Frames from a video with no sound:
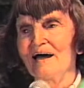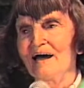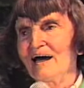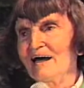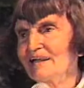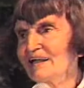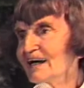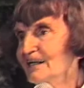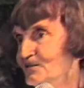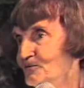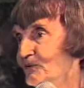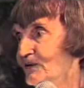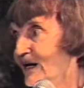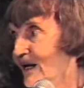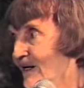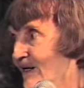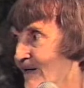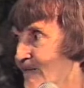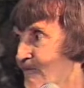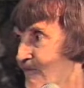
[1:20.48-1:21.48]
and that's what
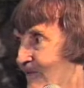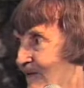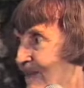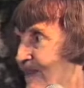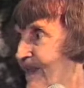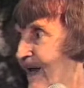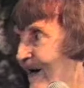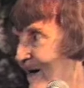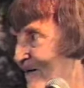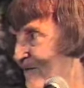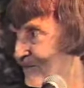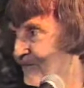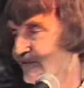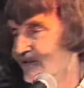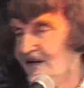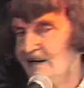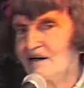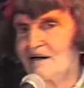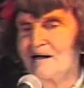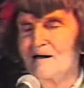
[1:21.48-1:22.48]
I love
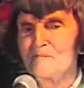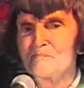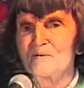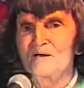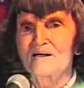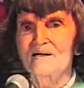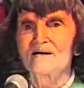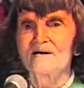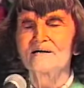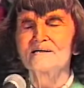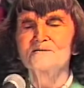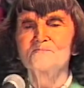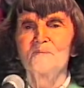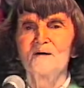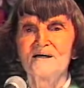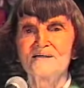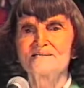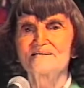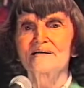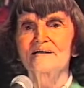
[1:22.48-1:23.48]
because
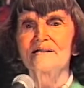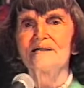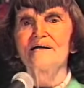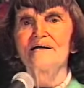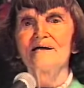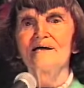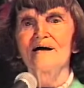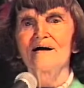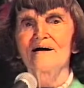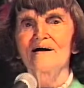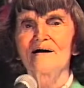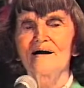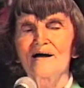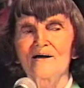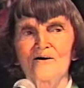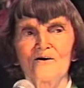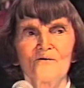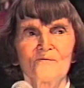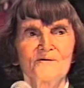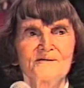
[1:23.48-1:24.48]
basically uh,
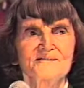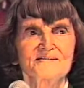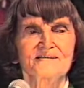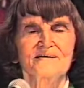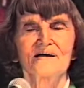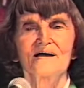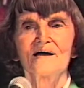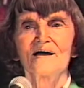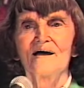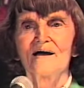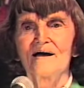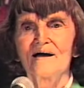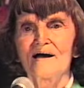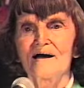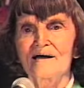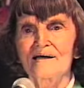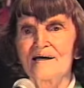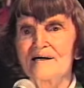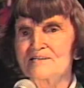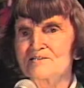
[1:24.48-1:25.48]
I always
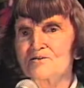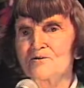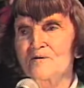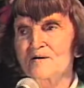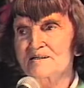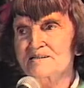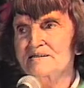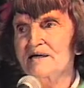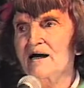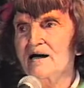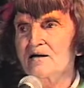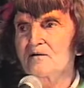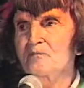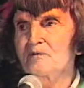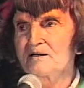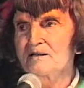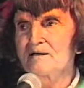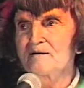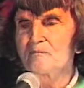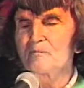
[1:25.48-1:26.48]
get so excited
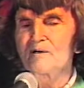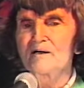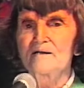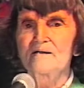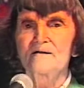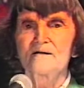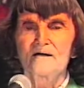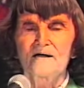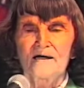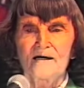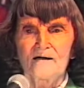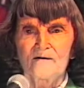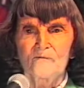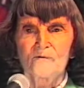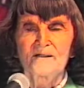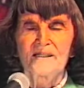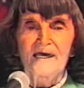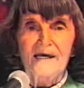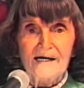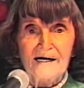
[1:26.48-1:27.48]
when when uh,
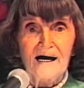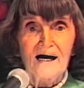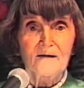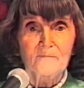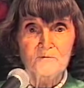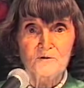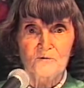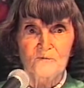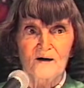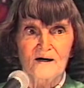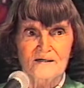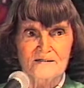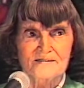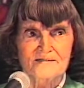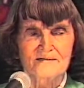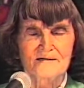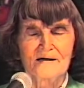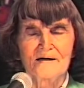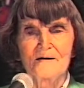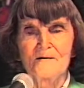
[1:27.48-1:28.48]
when they come to us
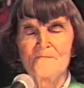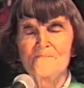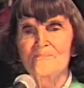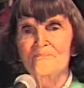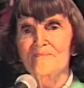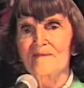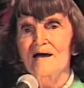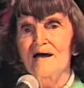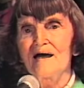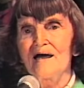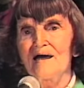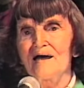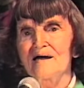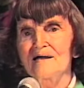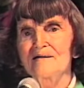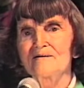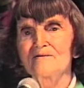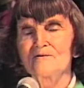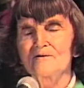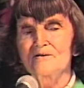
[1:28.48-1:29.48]

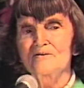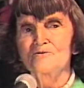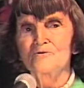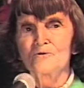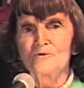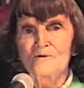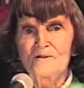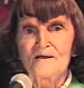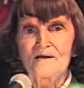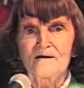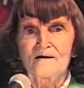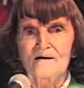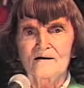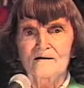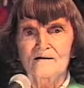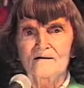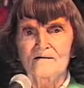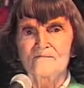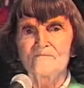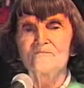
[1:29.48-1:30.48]
and to the
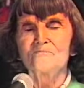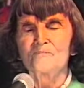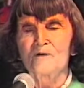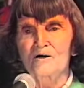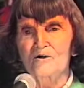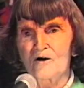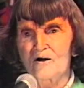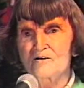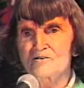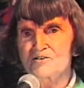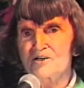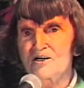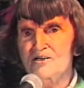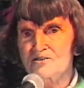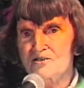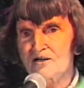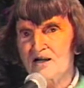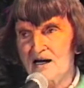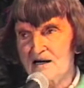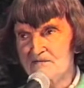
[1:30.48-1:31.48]
uh, we call change
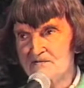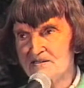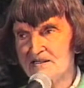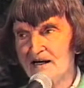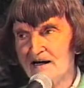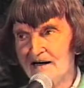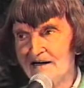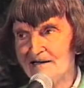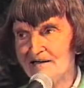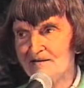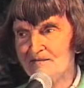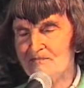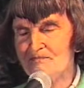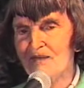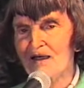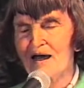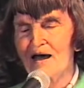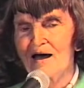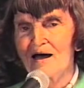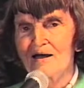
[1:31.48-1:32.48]
lifestyle
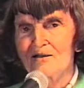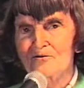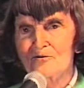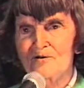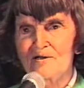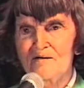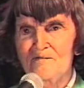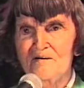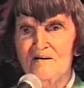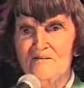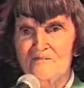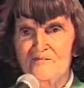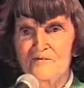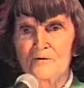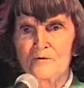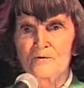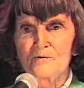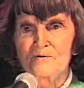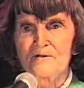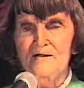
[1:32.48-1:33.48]
to living
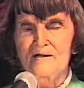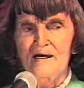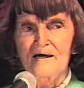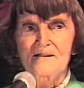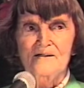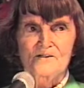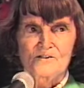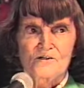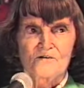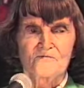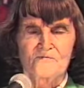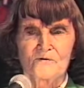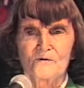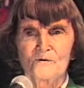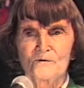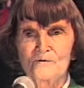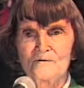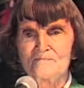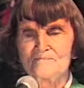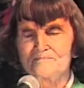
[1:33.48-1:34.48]
food, energy
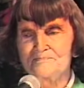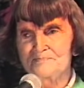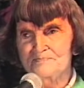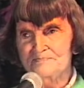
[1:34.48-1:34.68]
food.